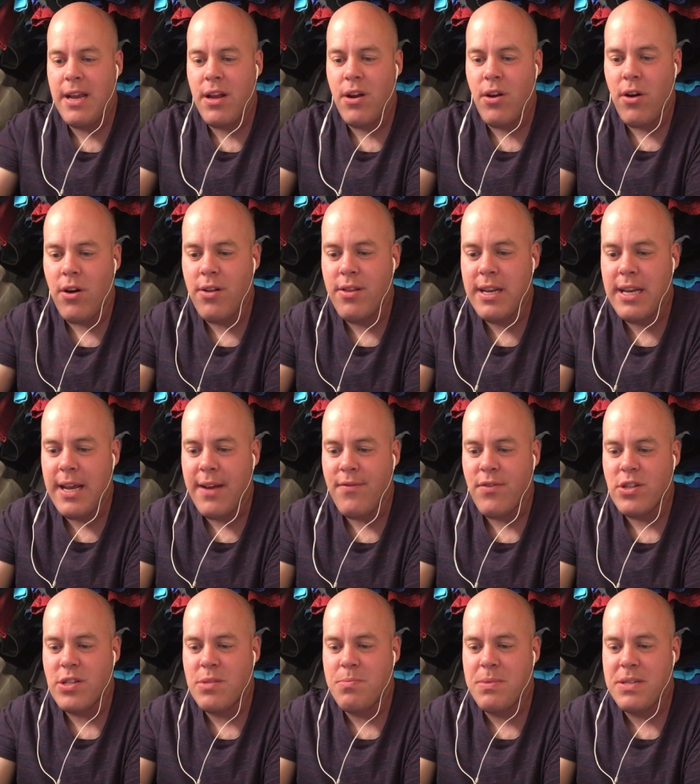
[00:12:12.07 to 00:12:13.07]
and all the
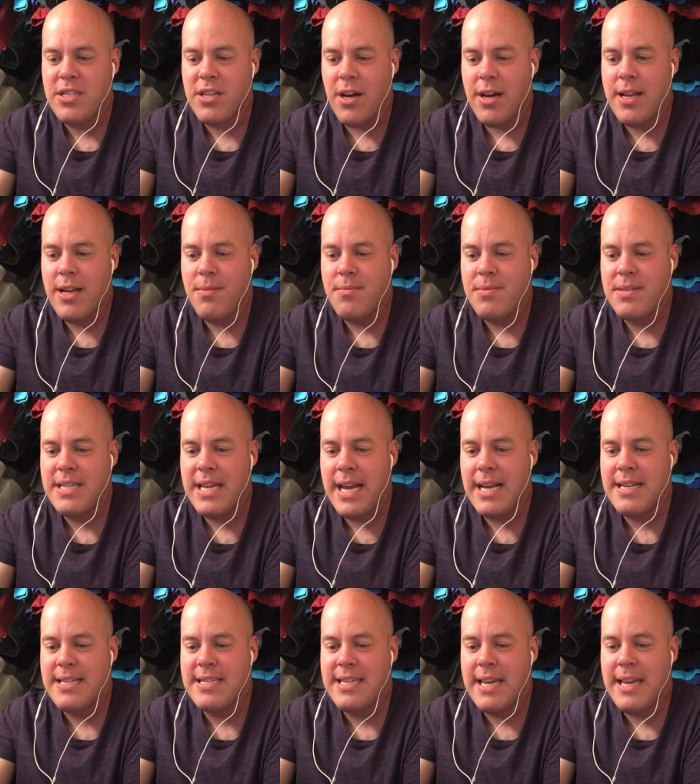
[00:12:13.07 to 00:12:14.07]
devils besought him,
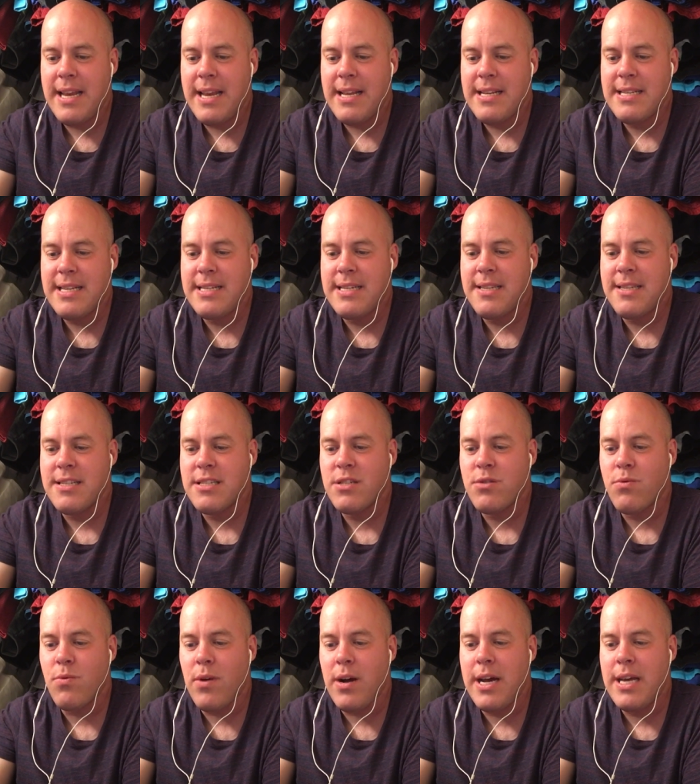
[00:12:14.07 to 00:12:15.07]
saying, Send us into the
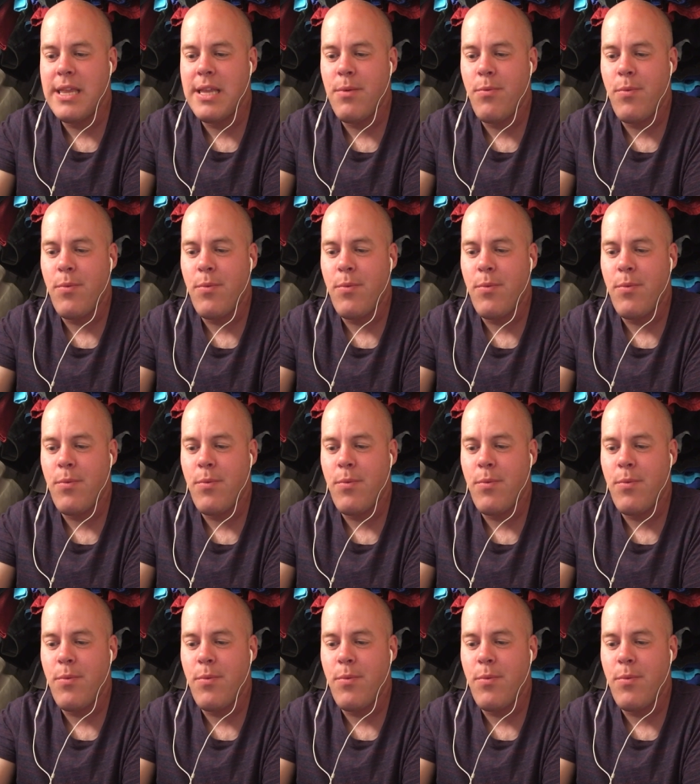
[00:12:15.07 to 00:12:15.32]
swine, that